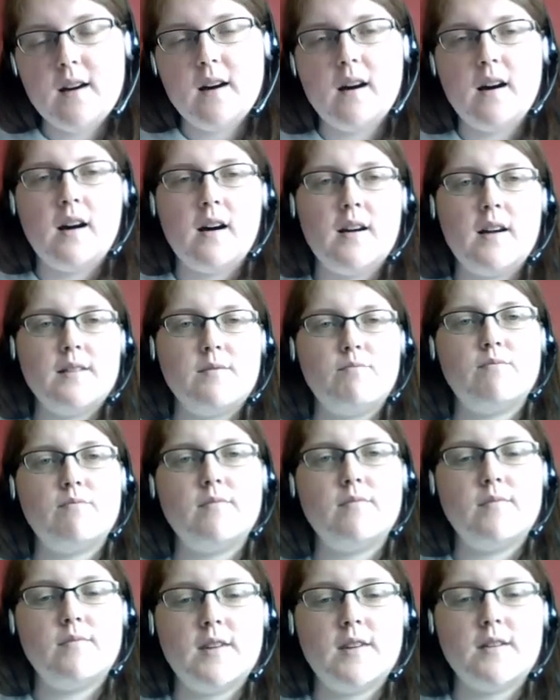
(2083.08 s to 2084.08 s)
I
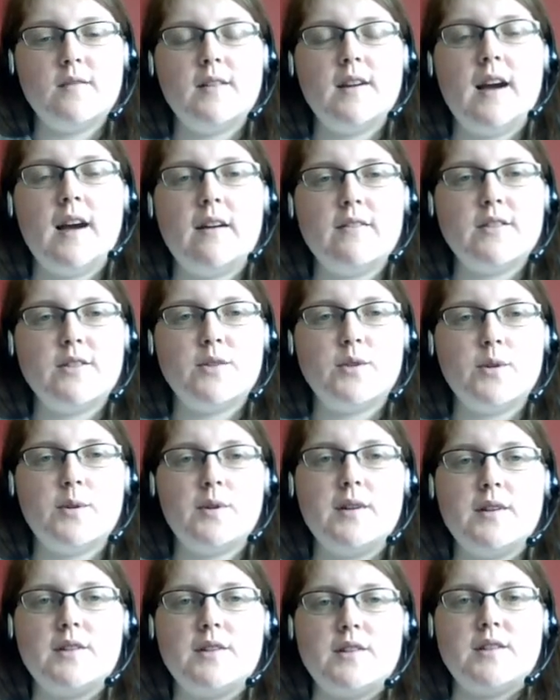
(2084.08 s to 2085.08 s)
didn't really have a
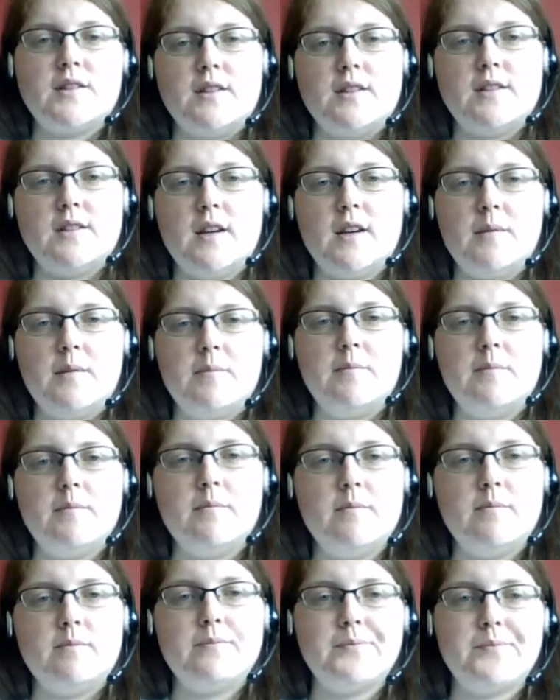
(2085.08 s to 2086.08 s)
storage system
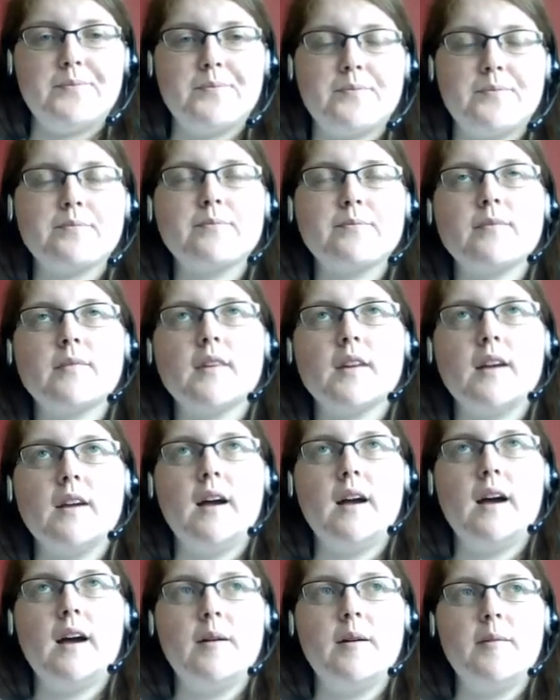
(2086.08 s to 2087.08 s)

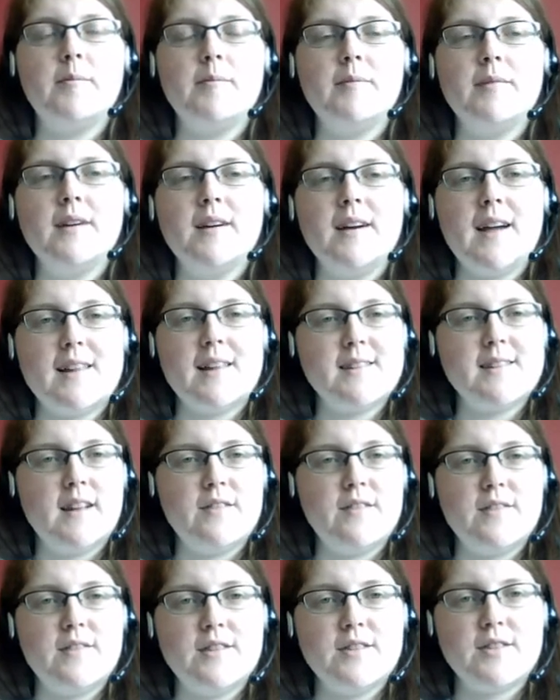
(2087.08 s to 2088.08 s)
until I
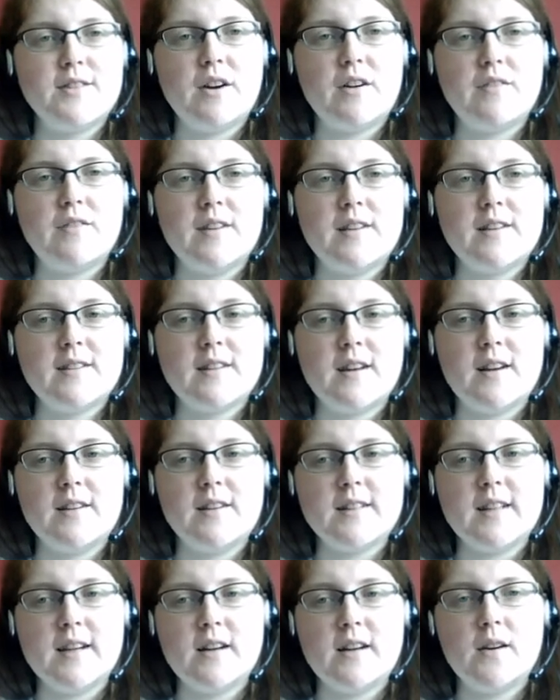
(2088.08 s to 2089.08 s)
finished dolphins, and I was
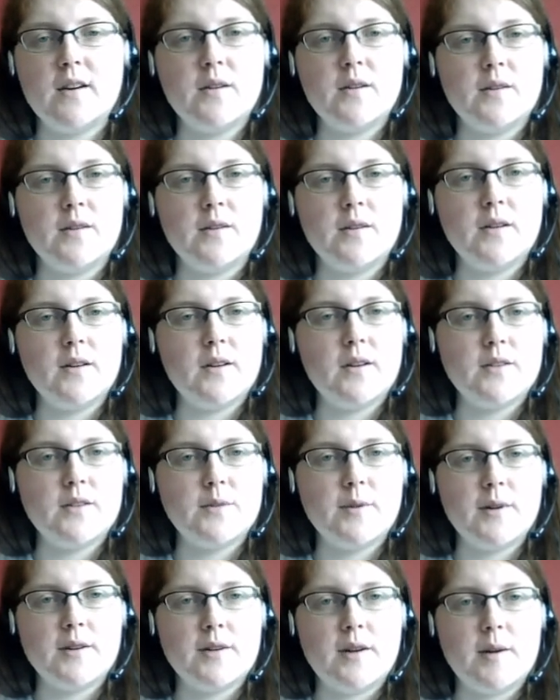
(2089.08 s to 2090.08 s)
like, oh god,
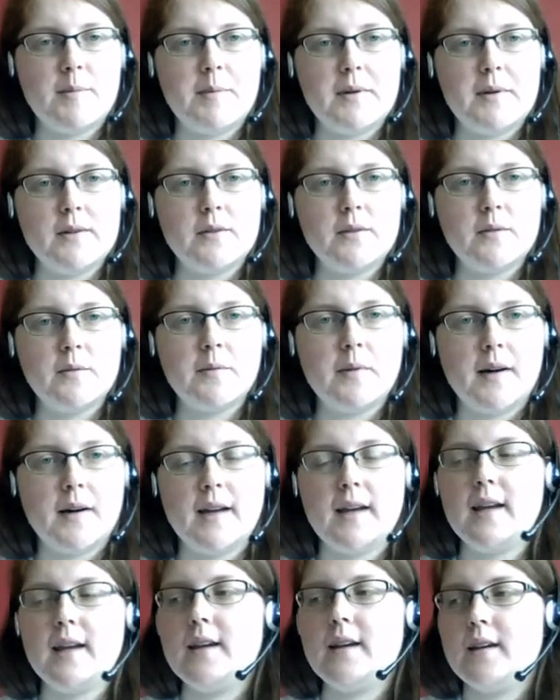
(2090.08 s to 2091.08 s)
where do I put all
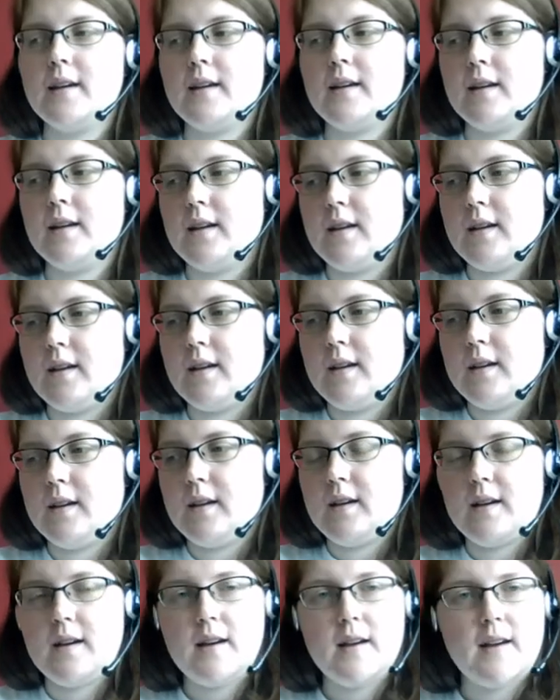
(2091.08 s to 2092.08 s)
my
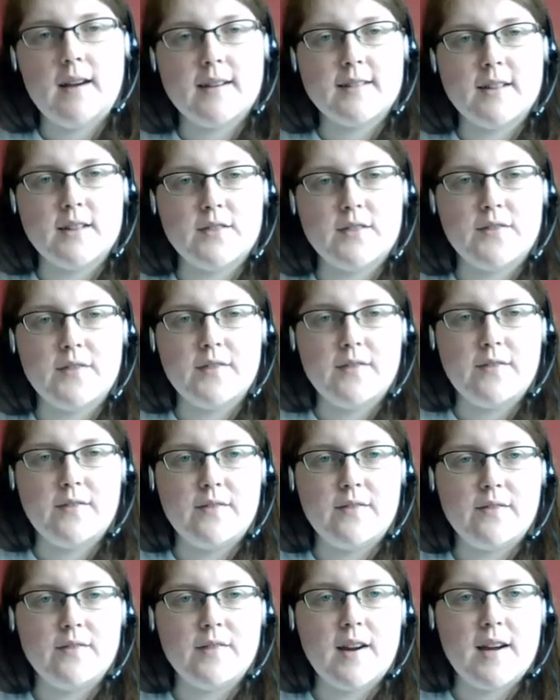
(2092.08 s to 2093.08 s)
excess
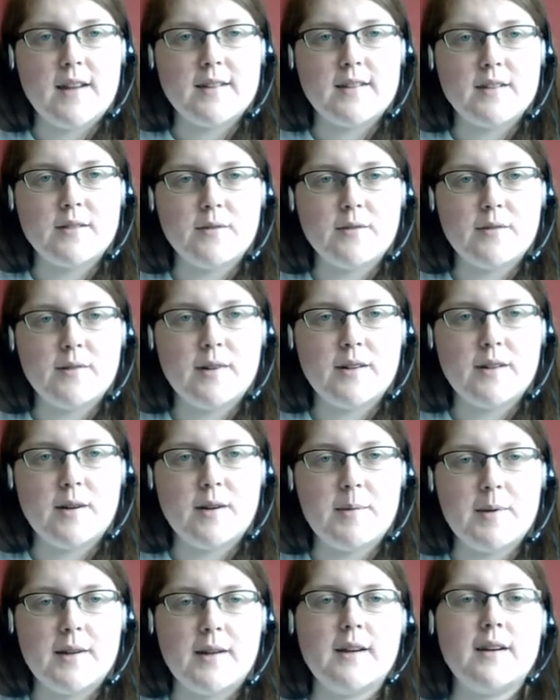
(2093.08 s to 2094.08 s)
thread? Where do I
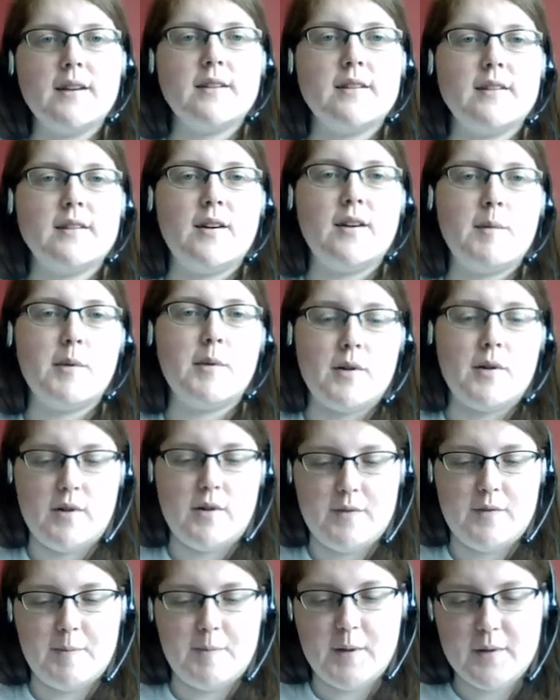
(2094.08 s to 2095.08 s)
put it? So I bought a
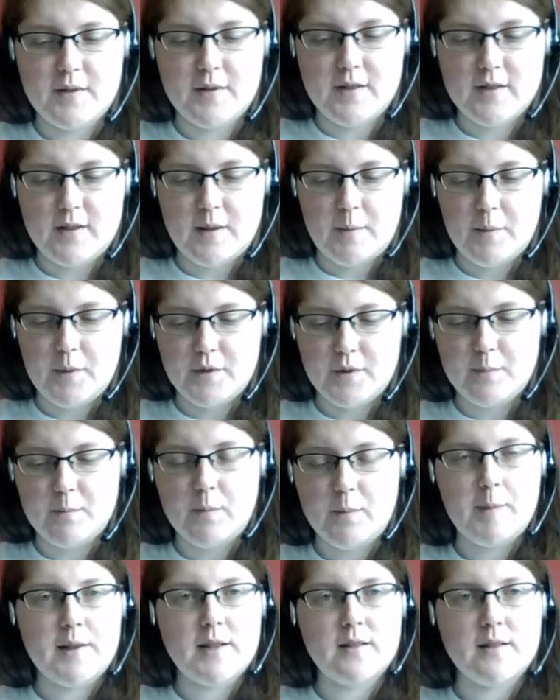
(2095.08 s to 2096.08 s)
craft box and so I bought some
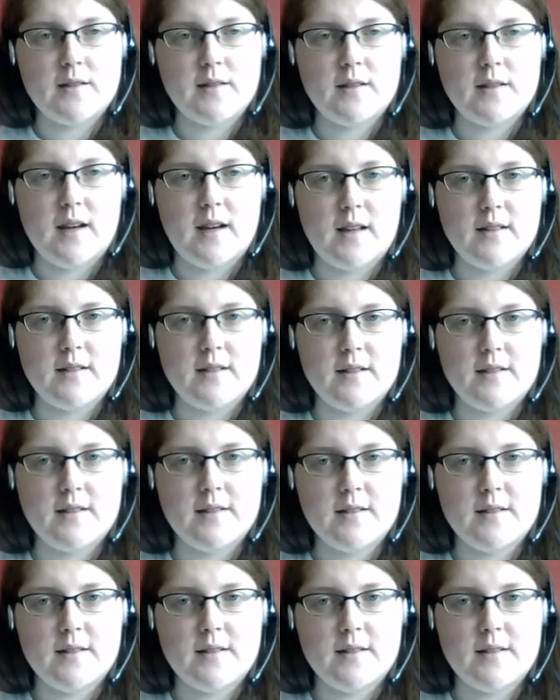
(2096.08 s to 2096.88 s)
bobbins, and